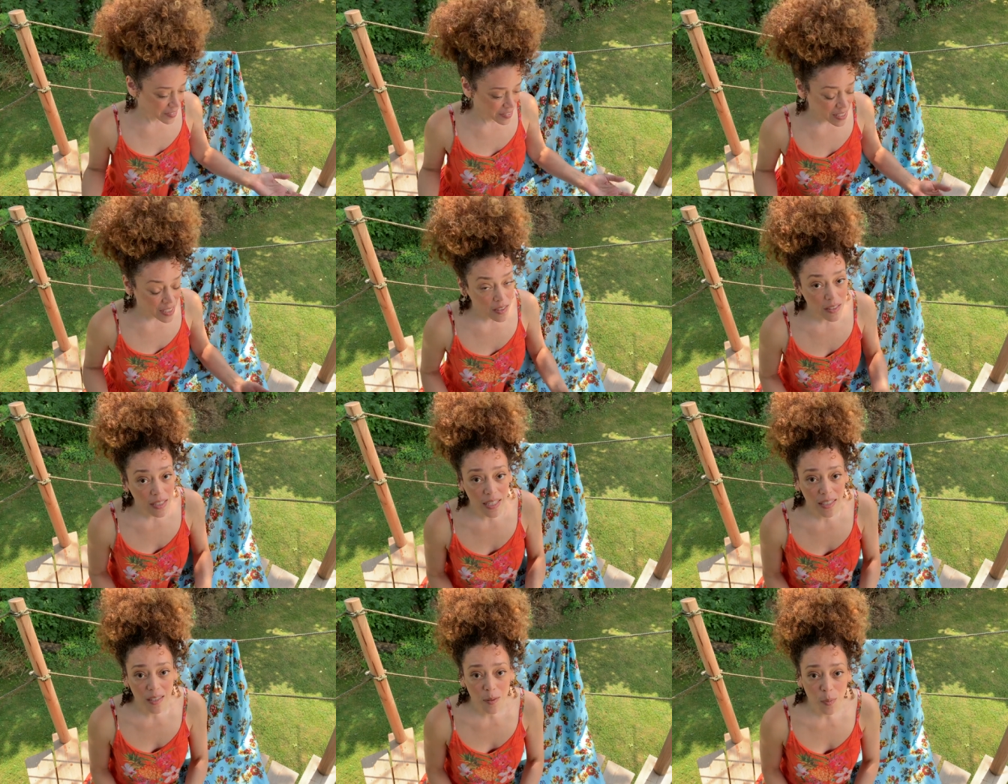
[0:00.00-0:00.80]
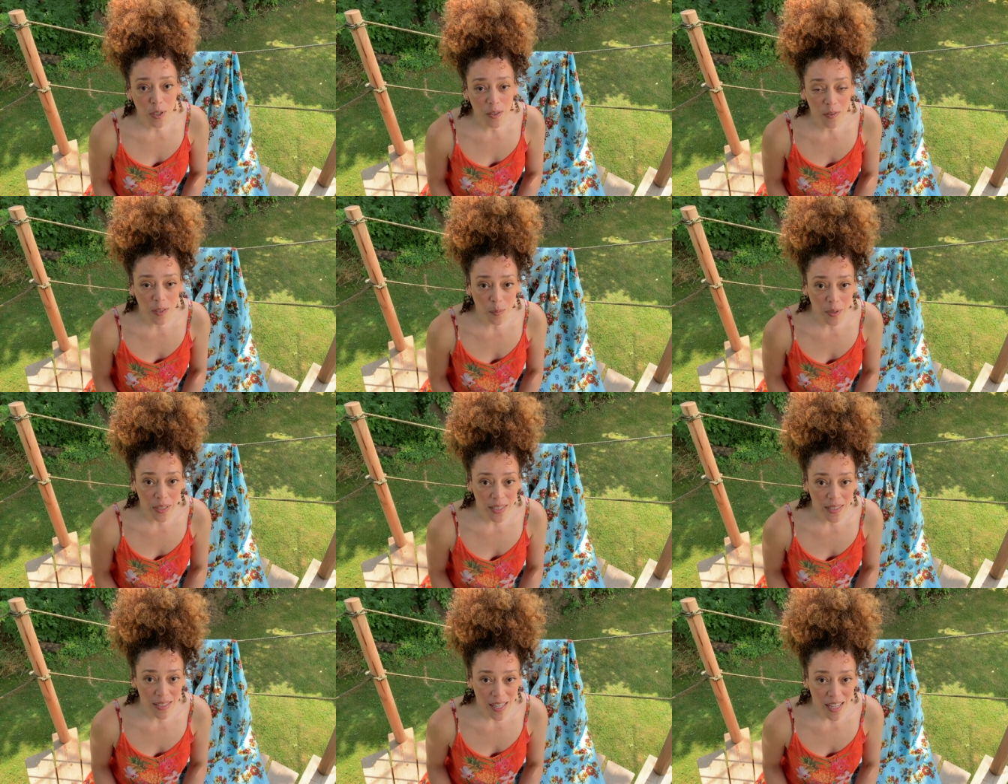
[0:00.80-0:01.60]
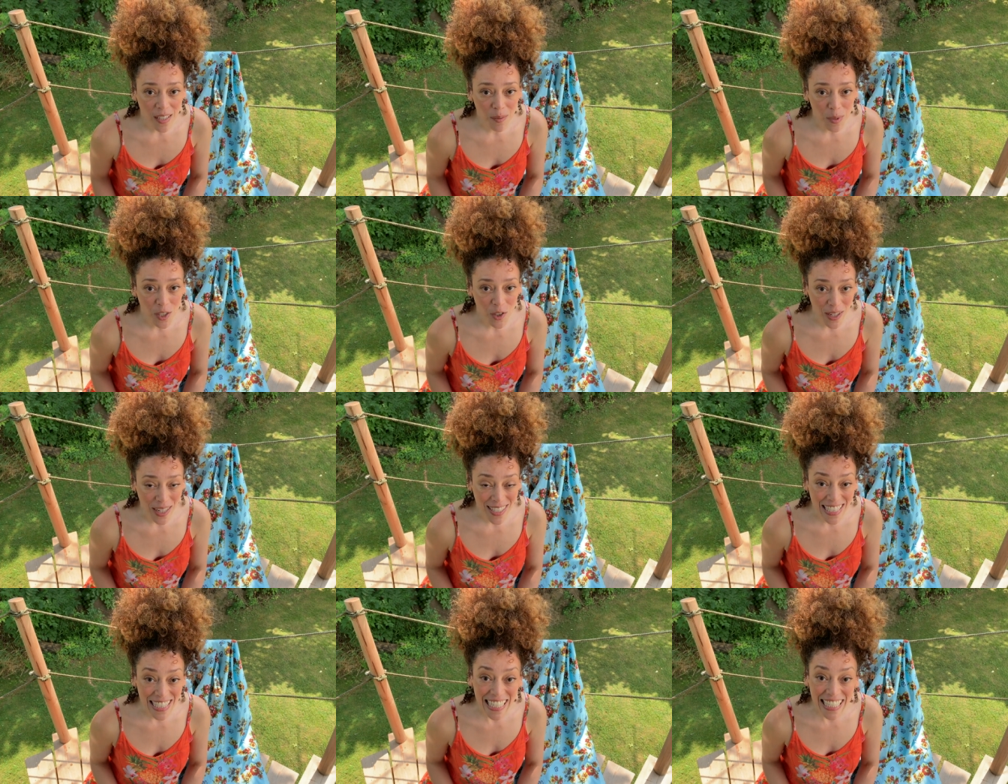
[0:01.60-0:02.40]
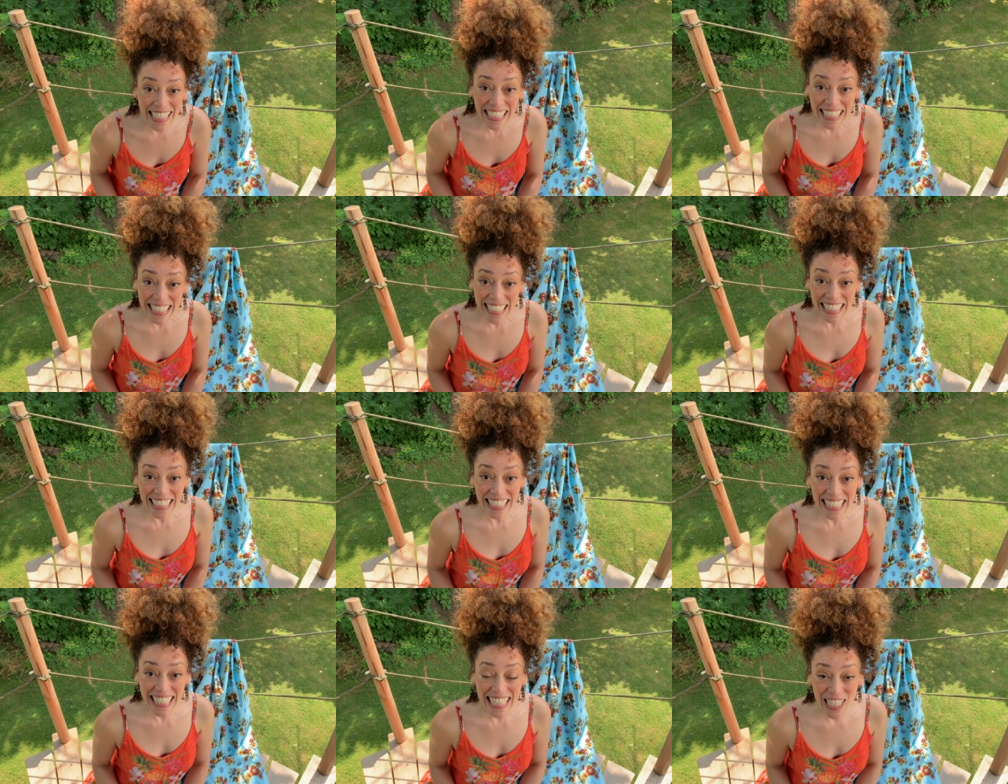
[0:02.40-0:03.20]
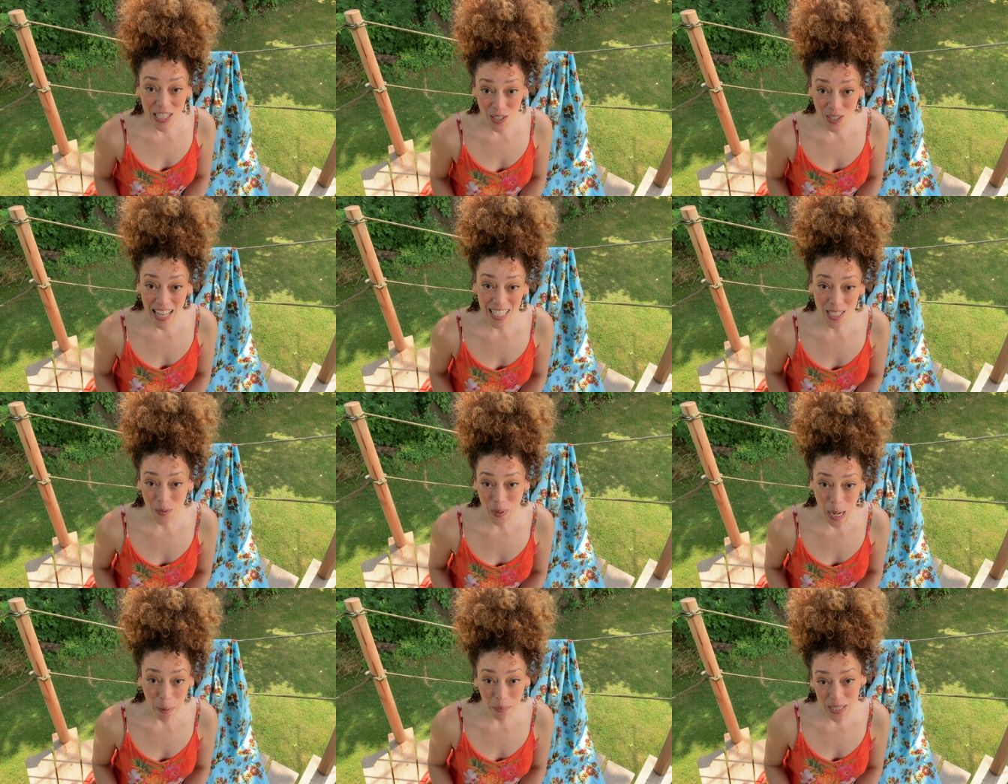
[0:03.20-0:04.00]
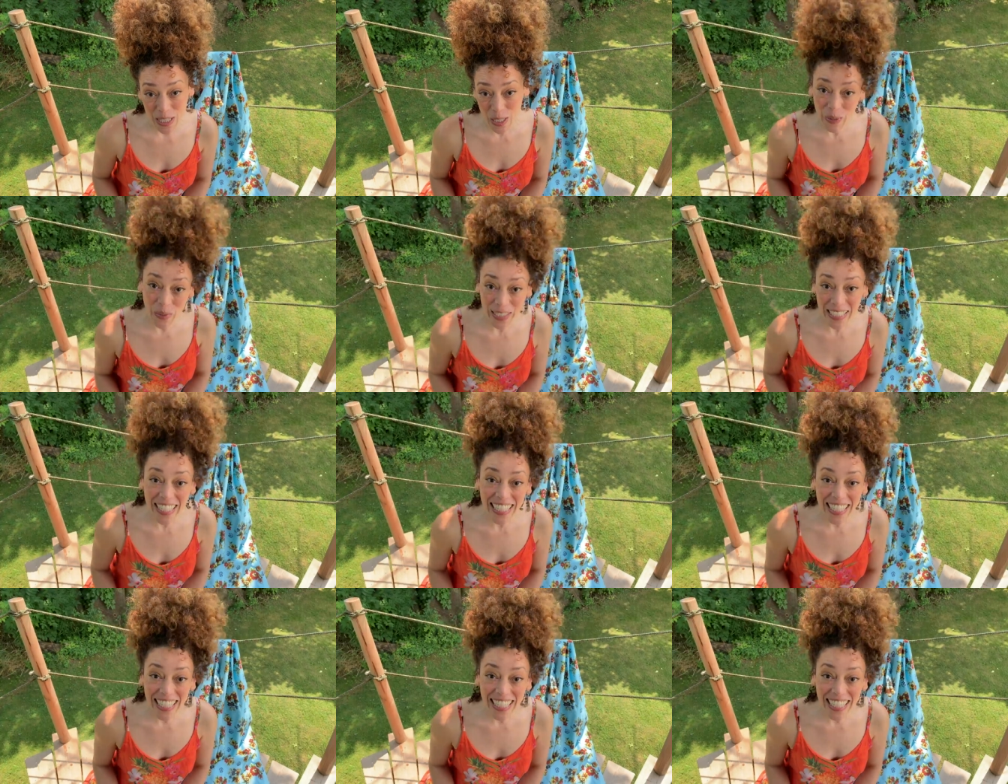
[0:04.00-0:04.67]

this looks like the perfect place to hem a dress. So that's what I'm doing.